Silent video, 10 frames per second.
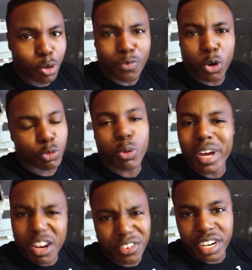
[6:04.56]
or 403,
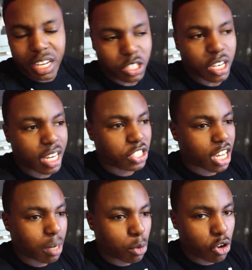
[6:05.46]
whatever it is, is
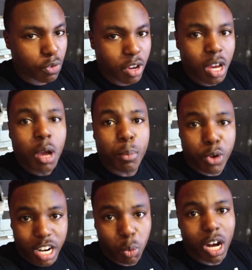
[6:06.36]
gonna move
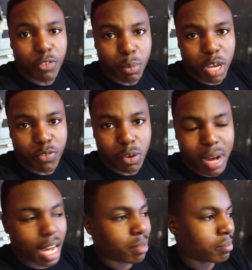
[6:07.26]
pretty well for me for my